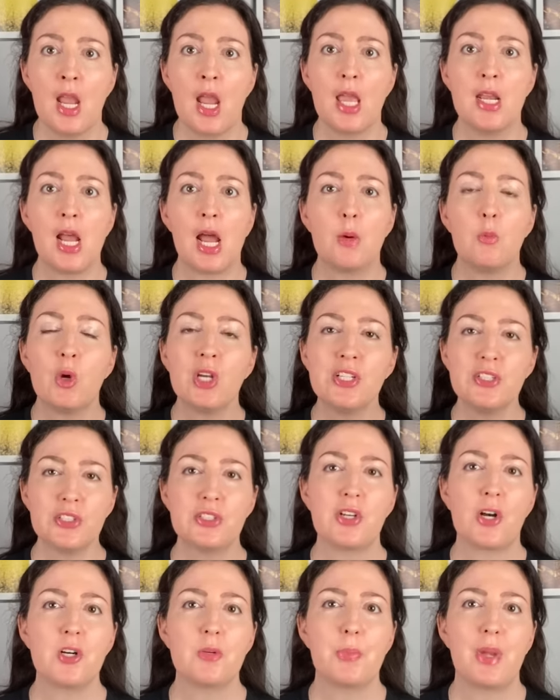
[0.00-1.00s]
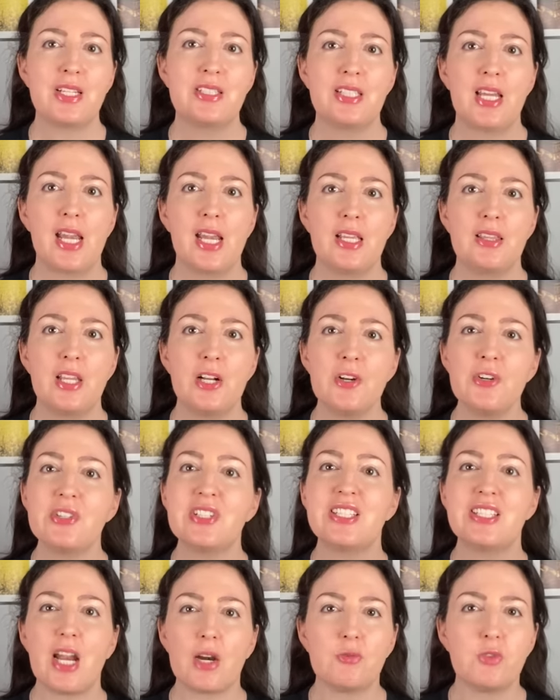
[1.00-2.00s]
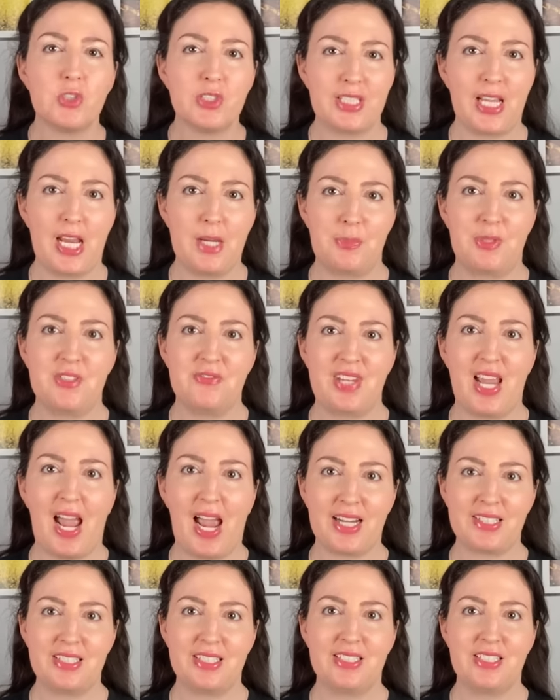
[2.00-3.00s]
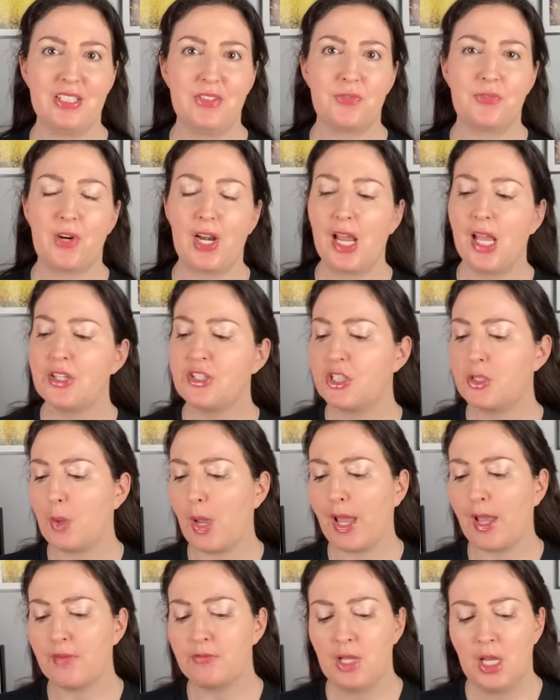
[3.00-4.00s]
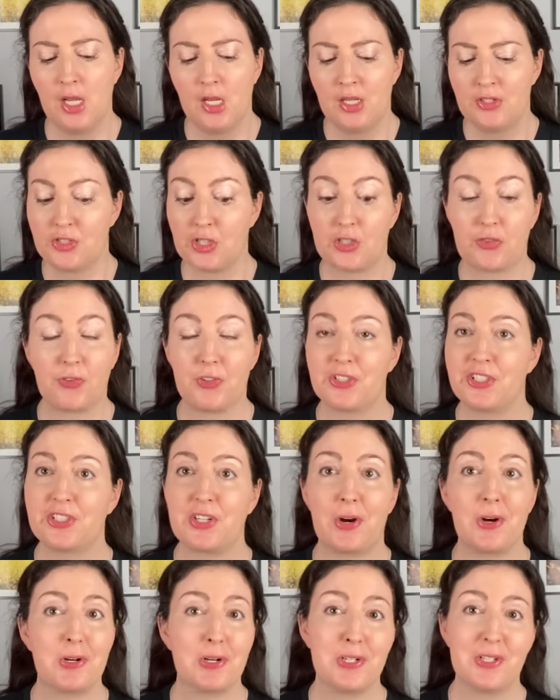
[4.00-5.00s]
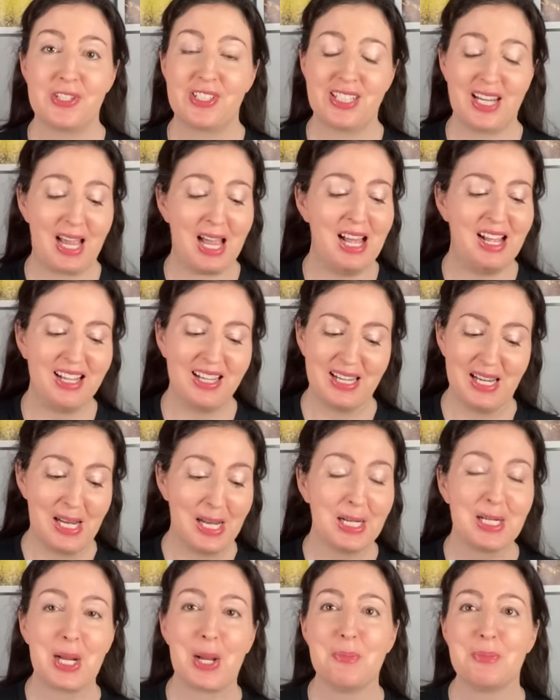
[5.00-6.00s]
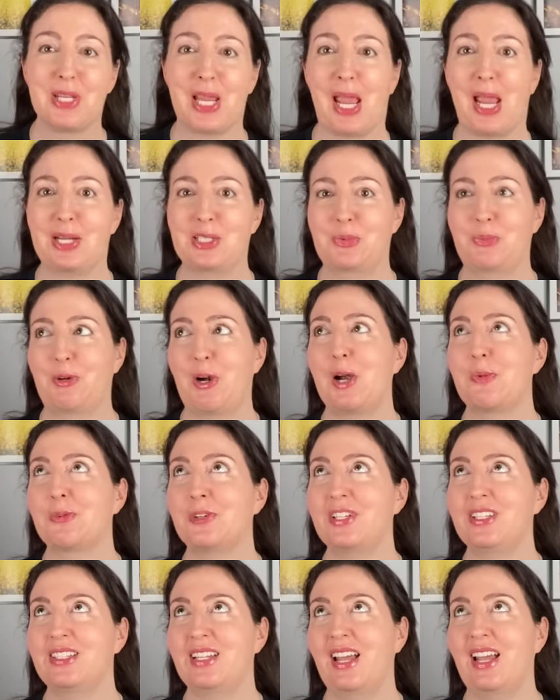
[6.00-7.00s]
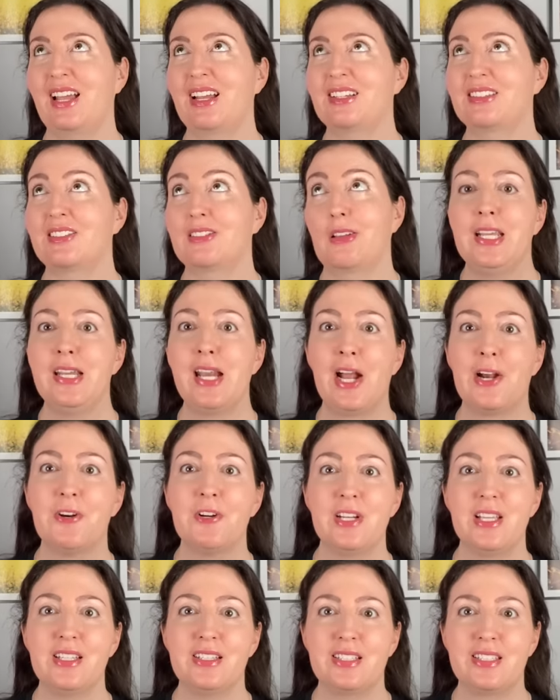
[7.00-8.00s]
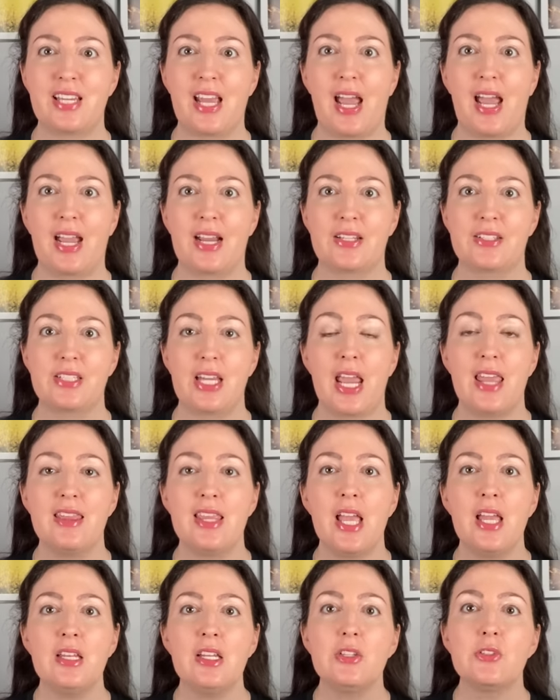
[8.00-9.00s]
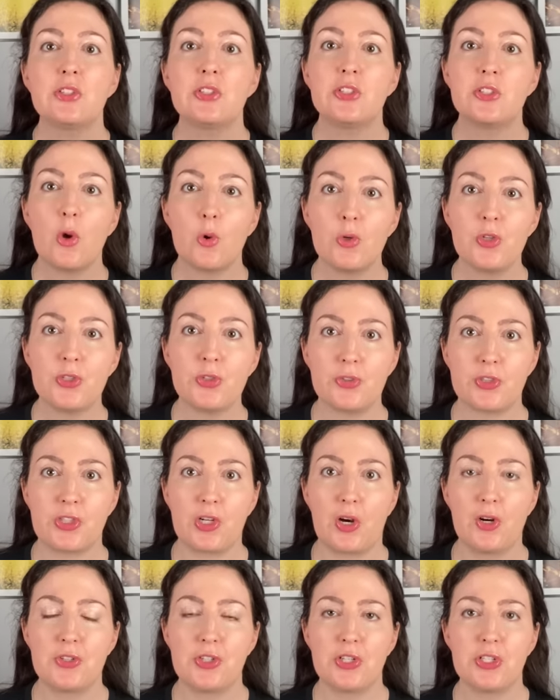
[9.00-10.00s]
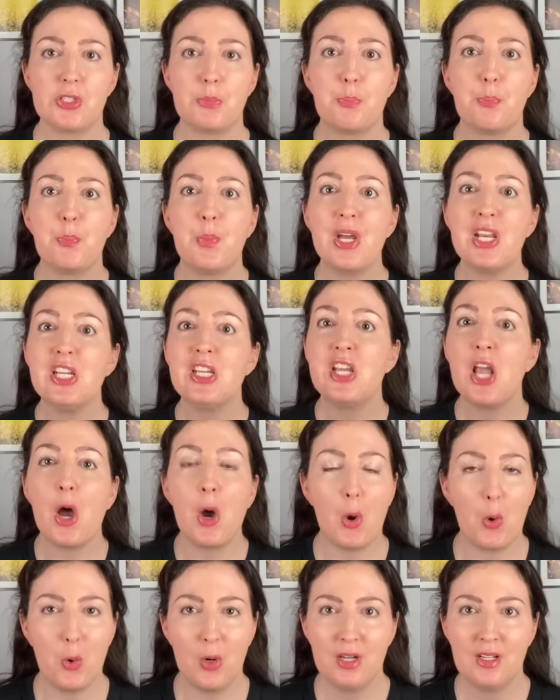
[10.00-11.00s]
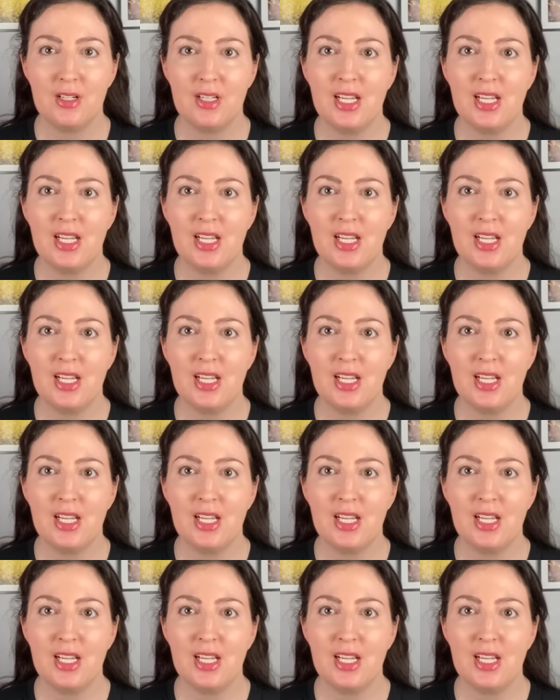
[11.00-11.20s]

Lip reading: And I want to start by saying there are several types of taxes in France. You have, just for starters, income tax, property tax, inheritance tax, and then social charges. But no,